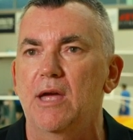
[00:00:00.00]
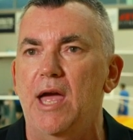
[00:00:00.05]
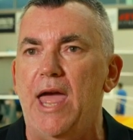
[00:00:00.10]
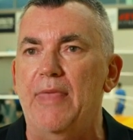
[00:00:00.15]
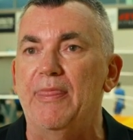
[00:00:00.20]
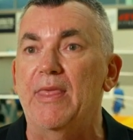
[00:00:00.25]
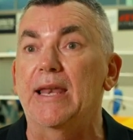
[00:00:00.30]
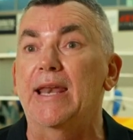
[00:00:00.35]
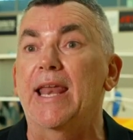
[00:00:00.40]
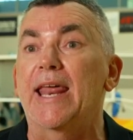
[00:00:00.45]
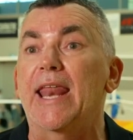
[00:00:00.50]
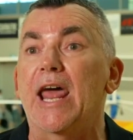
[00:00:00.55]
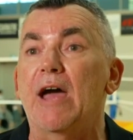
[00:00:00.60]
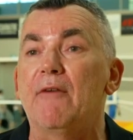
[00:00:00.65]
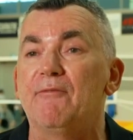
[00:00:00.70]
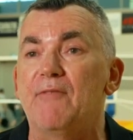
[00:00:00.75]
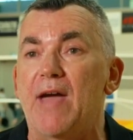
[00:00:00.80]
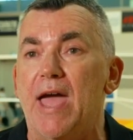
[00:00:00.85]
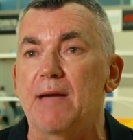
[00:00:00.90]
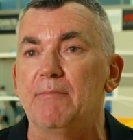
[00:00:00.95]
and then let our
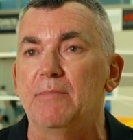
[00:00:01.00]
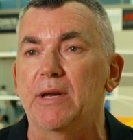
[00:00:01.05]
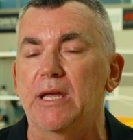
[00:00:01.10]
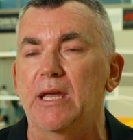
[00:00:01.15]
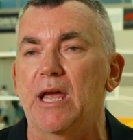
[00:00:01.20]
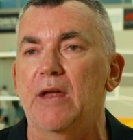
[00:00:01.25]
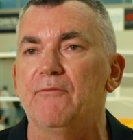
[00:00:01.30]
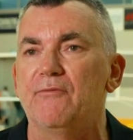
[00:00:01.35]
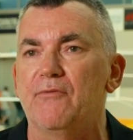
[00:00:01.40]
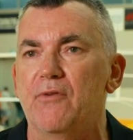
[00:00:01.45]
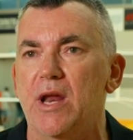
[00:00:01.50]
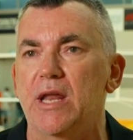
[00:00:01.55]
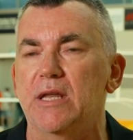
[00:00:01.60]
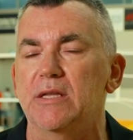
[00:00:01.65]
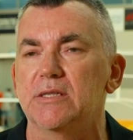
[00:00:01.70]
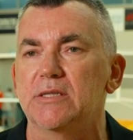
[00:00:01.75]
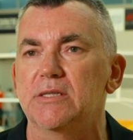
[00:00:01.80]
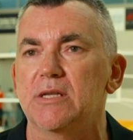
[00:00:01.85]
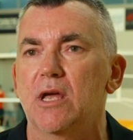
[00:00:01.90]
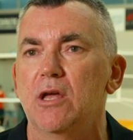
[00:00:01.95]
family and
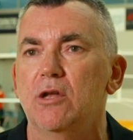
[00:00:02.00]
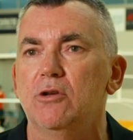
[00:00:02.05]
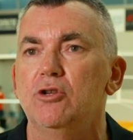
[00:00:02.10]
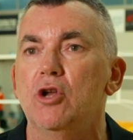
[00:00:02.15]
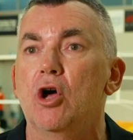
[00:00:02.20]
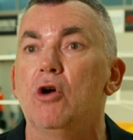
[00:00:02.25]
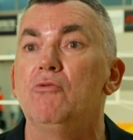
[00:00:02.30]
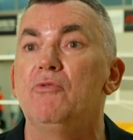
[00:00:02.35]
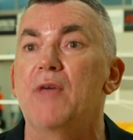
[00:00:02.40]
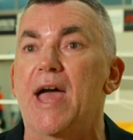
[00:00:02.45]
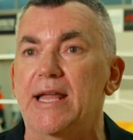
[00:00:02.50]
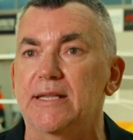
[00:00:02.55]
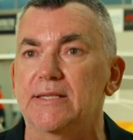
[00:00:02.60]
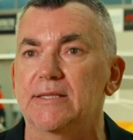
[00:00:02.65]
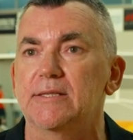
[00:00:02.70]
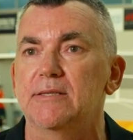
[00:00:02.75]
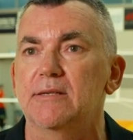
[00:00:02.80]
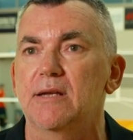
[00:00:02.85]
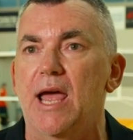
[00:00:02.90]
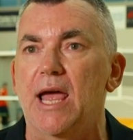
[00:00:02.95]
friends know
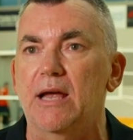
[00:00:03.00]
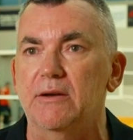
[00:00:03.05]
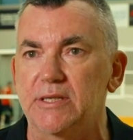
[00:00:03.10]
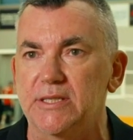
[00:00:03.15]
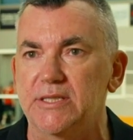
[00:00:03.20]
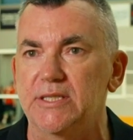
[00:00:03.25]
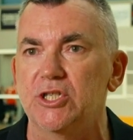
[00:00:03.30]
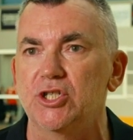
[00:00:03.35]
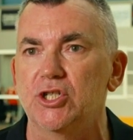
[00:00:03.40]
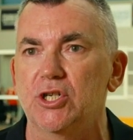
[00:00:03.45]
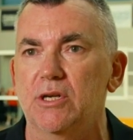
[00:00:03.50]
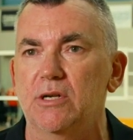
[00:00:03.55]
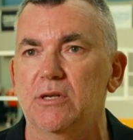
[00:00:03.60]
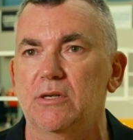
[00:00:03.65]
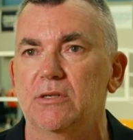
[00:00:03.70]
that's our decision.